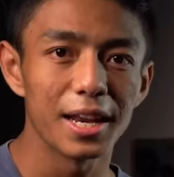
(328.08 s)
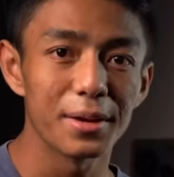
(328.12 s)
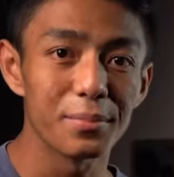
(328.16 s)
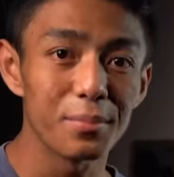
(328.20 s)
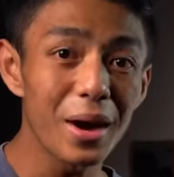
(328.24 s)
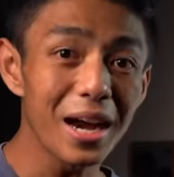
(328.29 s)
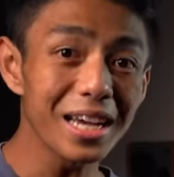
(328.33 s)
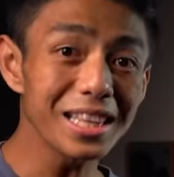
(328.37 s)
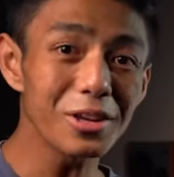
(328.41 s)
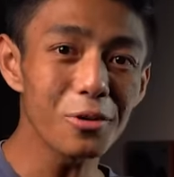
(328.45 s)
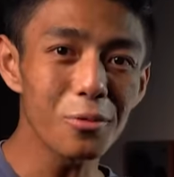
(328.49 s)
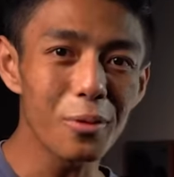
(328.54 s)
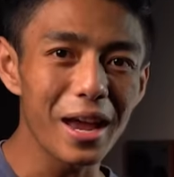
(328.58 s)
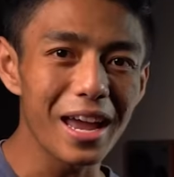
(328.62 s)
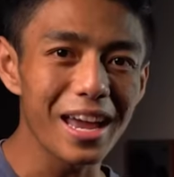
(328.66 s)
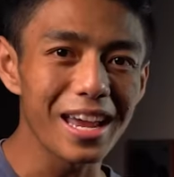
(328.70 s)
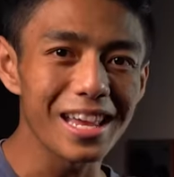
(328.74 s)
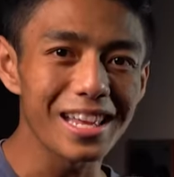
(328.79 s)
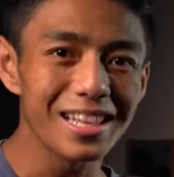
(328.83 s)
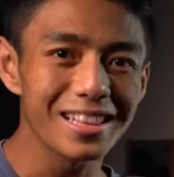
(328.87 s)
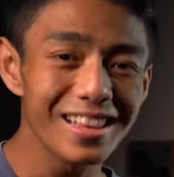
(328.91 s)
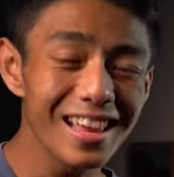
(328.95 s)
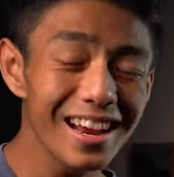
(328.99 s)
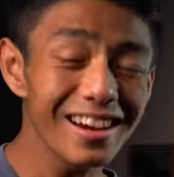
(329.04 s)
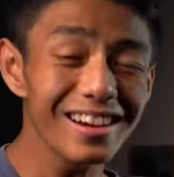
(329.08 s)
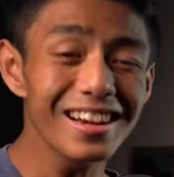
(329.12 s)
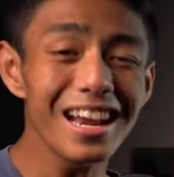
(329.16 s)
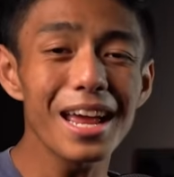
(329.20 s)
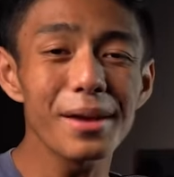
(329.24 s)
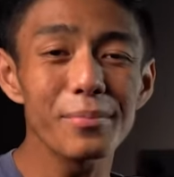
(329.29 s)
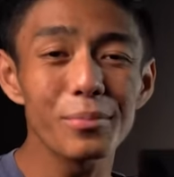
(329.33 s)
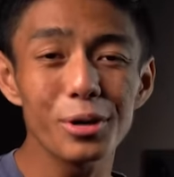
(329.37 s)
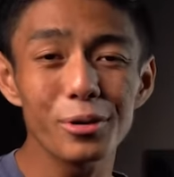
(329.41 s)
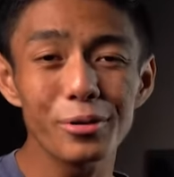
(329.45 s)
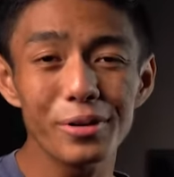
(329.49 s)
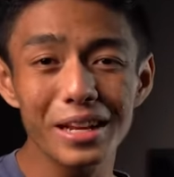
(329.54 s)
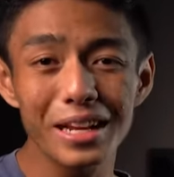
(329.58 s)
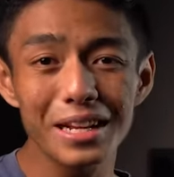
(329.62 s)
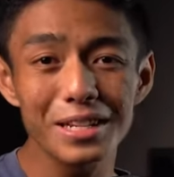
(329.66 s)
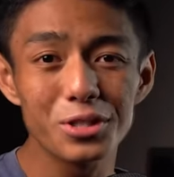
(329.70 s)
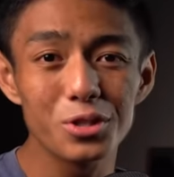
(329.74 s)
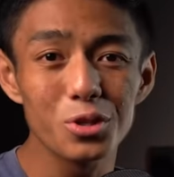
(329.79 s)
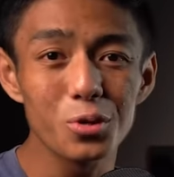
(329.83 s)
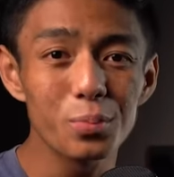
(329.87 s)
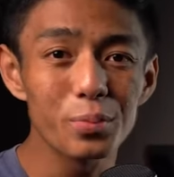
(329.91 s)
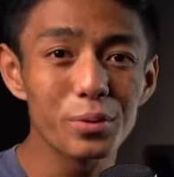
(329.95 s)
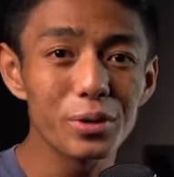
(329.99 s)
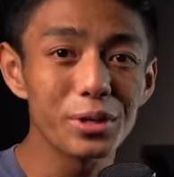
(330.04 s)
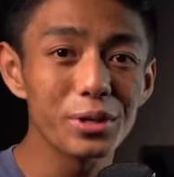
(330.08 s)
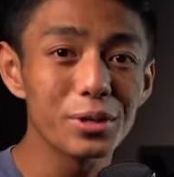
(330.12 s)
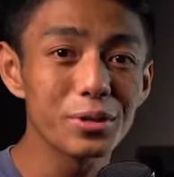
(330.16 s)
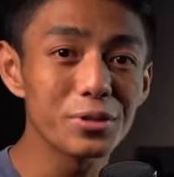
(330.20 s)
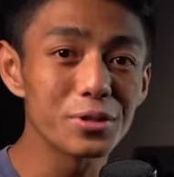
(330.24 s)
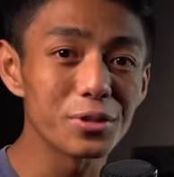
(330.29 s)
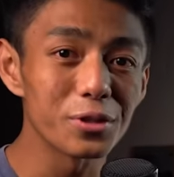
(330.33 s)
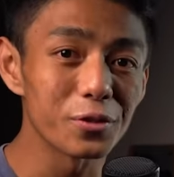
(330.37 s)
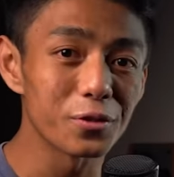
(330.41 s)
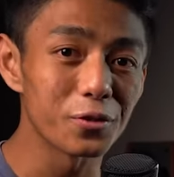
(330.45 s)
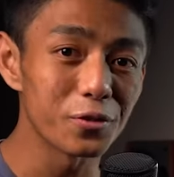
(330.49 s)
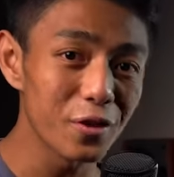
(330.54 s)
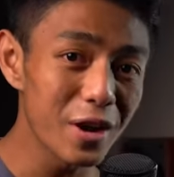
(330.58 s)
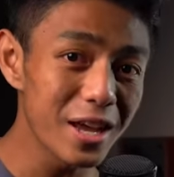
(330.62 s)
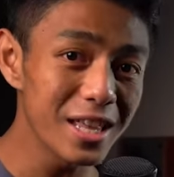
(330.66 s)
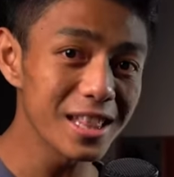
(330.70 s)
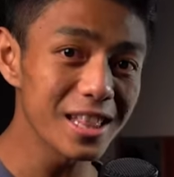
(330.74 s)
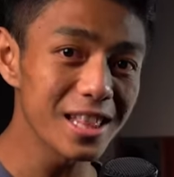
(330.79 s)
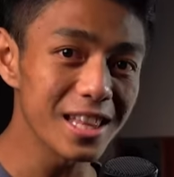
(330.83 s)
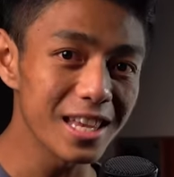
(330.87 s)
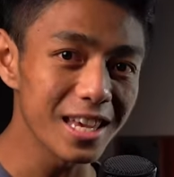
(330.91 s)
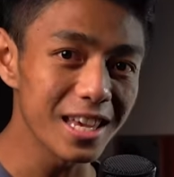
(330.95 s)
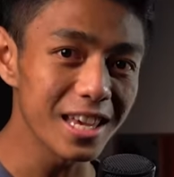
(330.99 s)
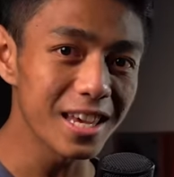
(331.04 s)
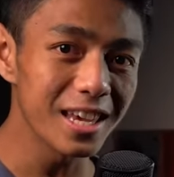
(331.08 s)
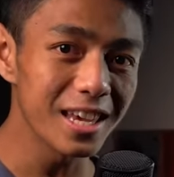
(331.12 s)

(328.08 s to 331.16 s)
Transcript: And by the way, their library is super user-friendly,